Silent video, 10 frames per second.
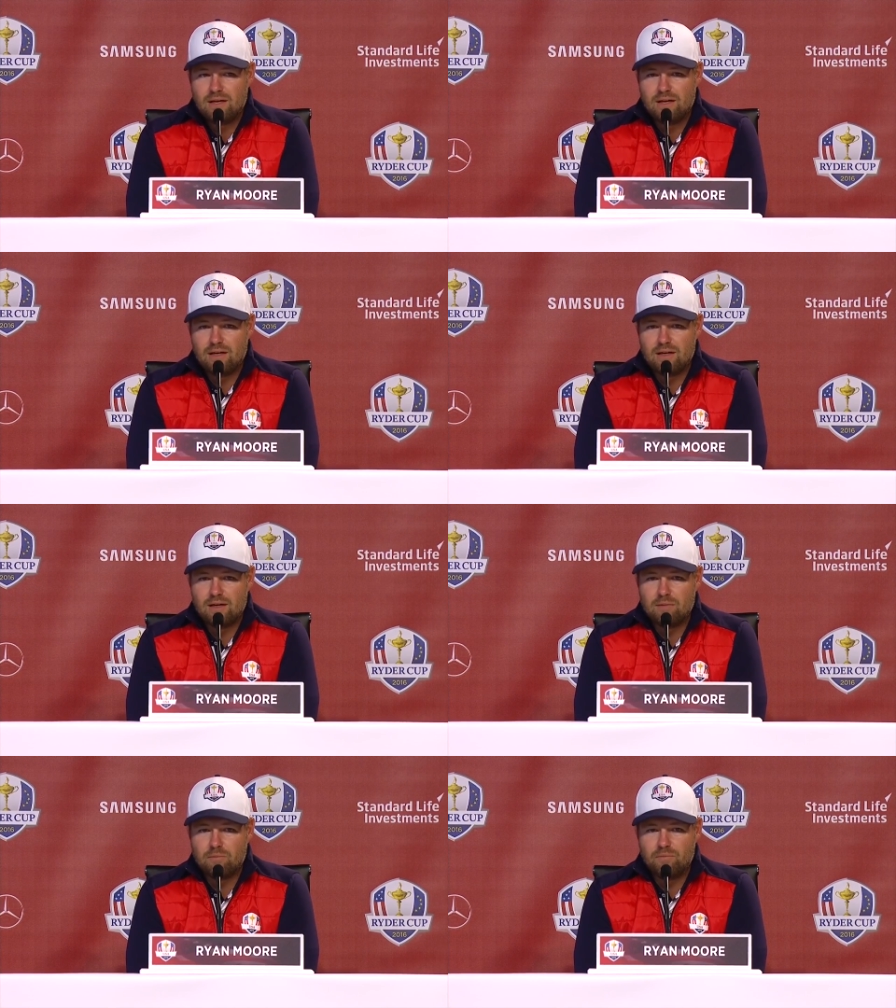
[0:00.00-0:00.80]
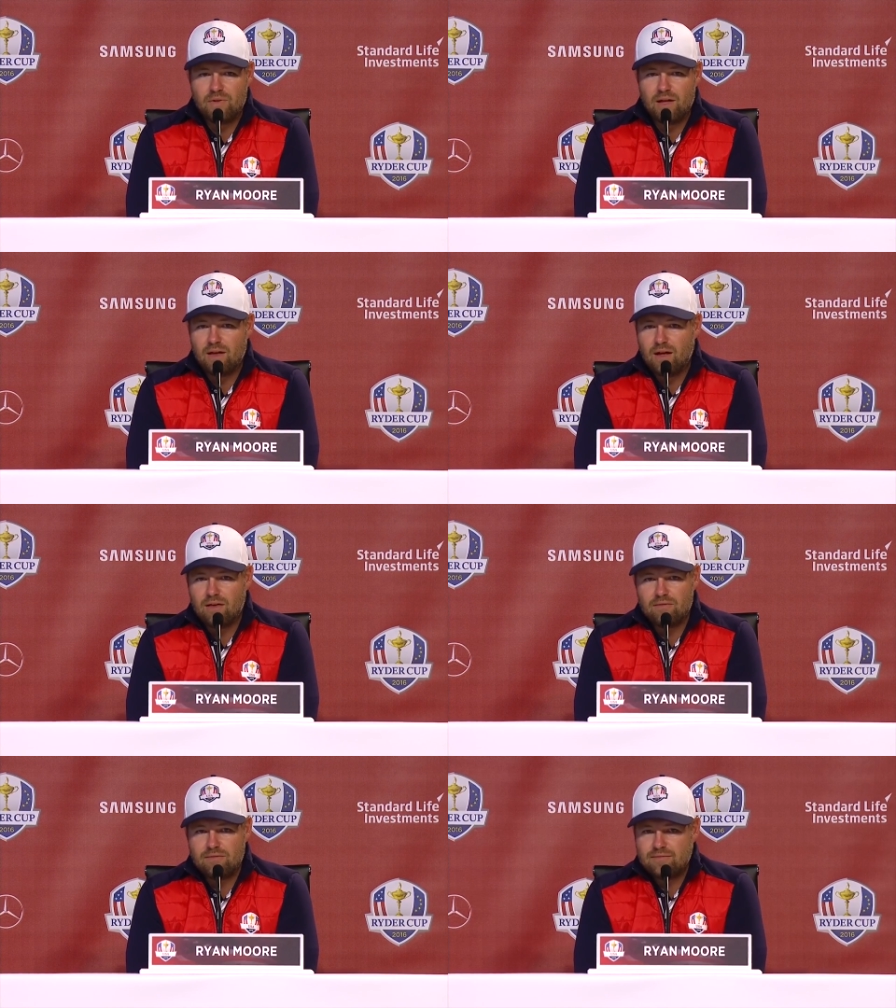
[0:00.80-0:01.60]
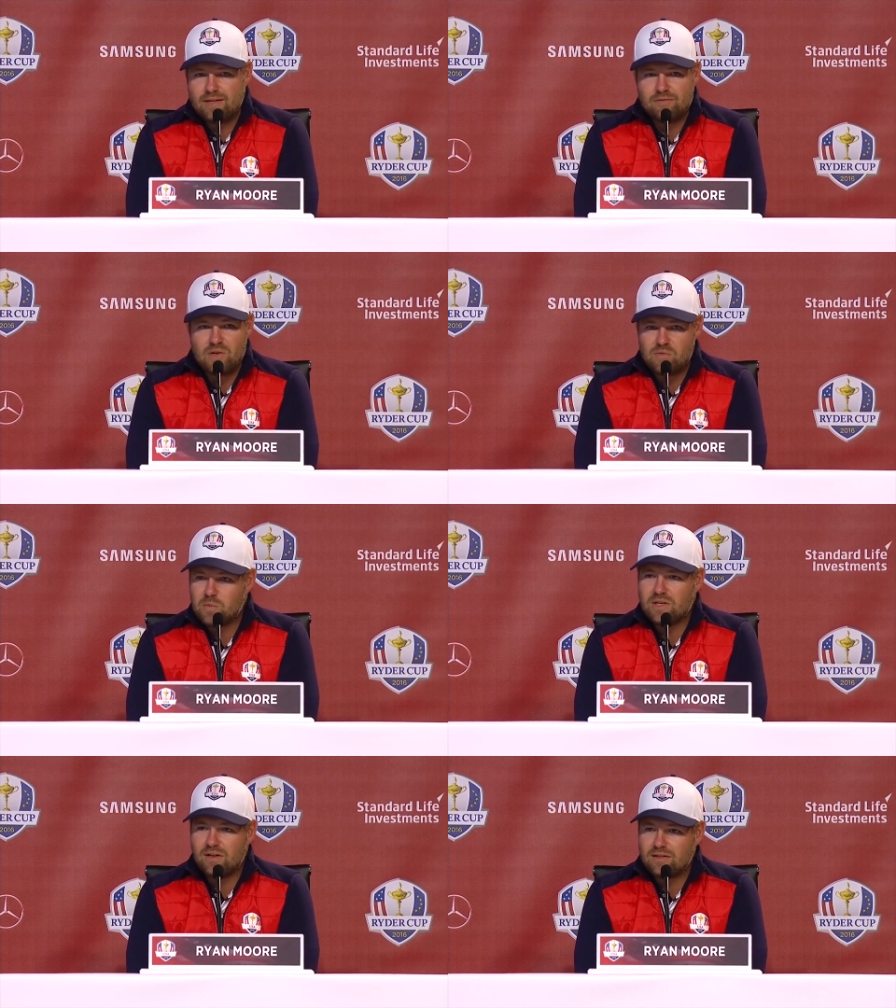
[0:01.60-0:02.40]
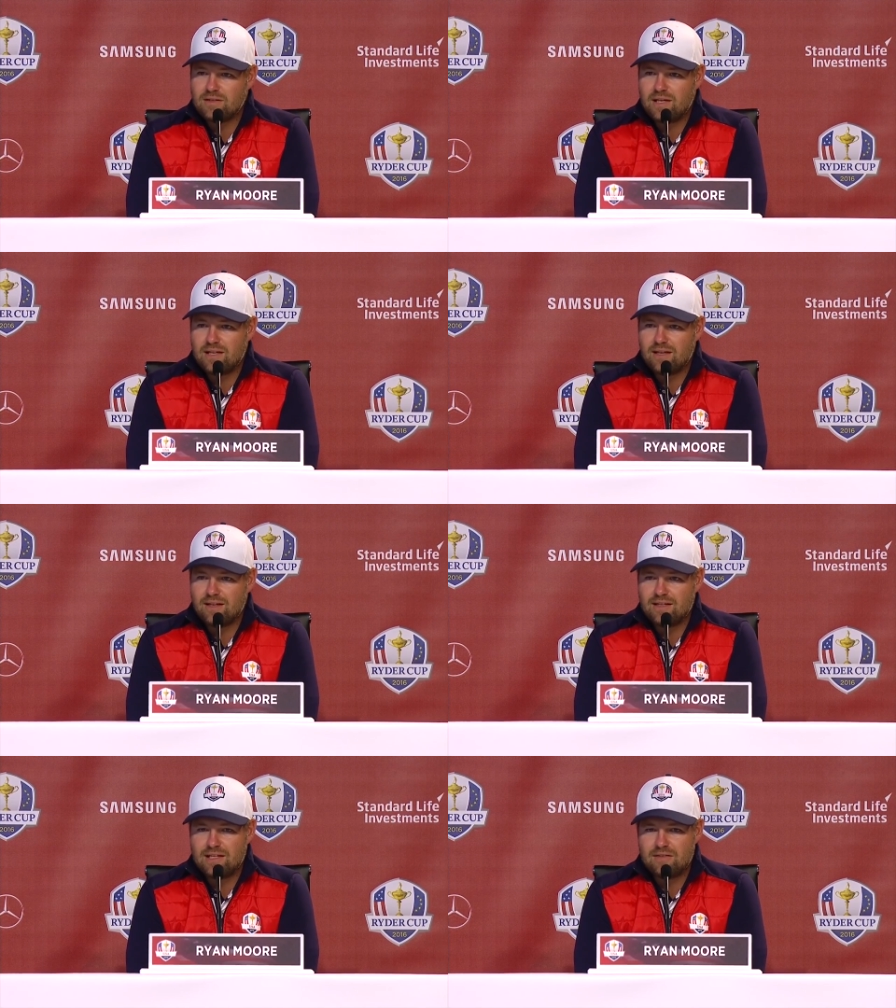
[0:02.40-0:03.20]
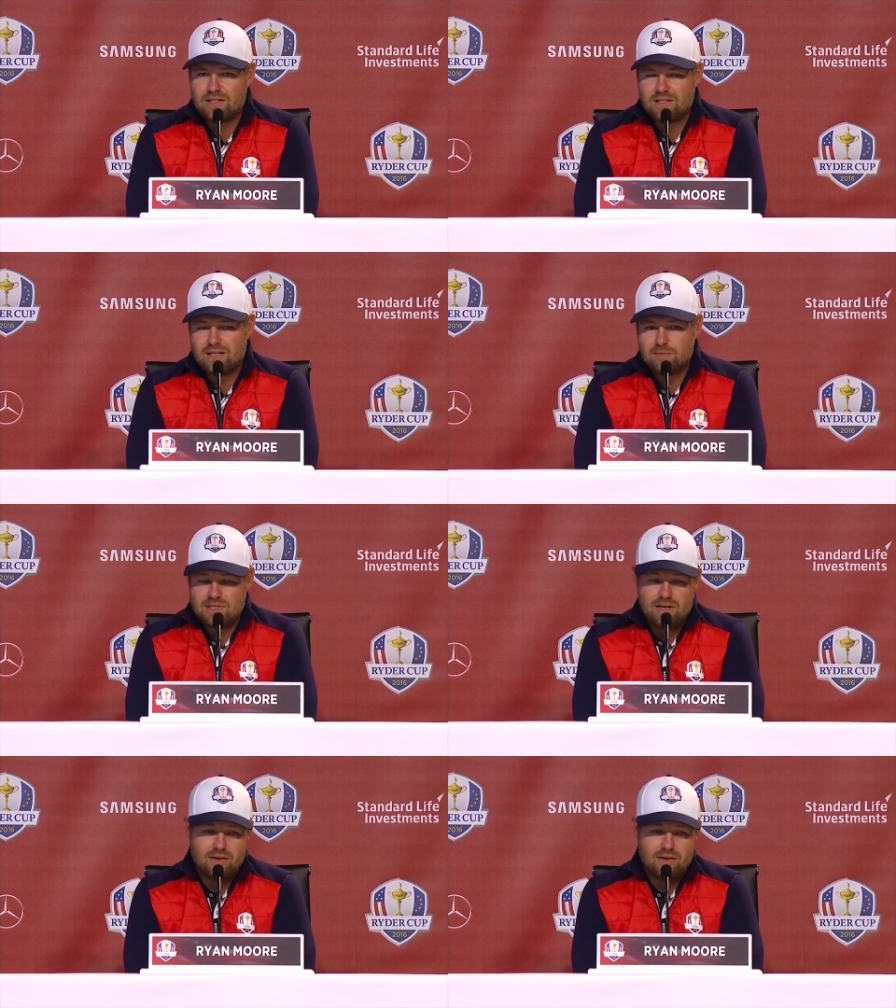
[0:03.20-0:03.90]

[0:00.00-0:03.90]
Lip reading: I've never been on any of these teams. Now,